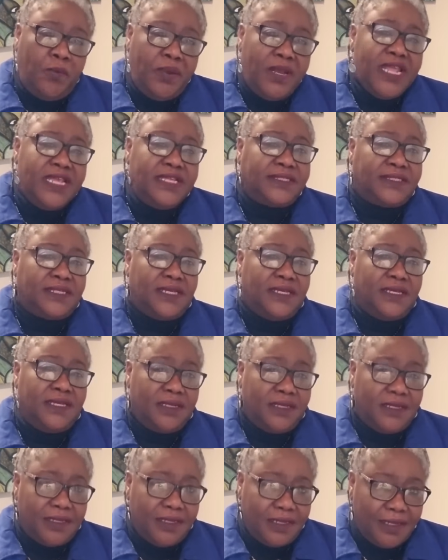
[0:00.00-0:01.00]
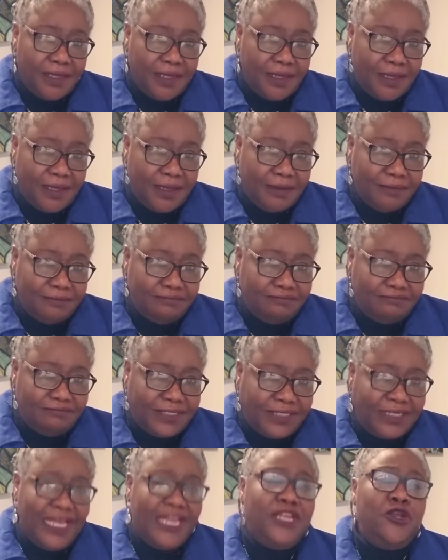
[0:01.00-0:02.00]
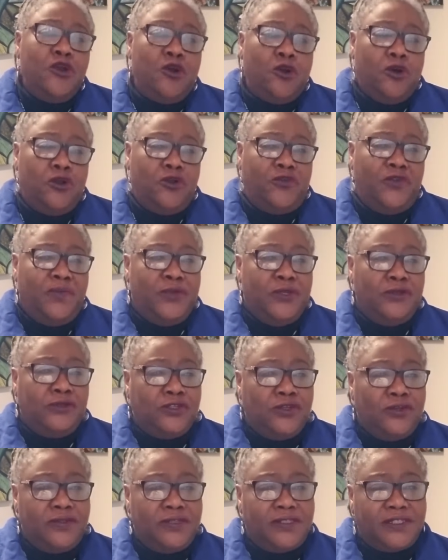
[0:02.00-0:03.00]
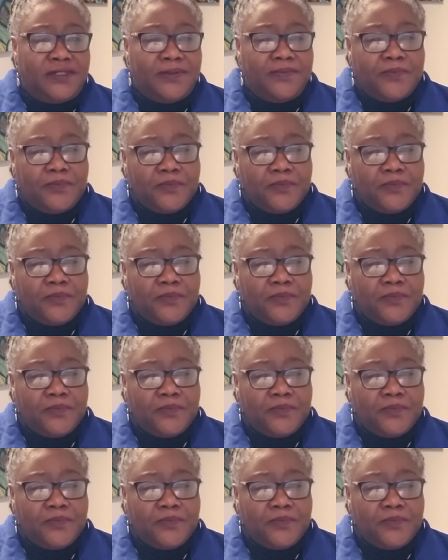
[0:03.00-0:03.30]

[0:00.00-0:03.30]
please send your contributions.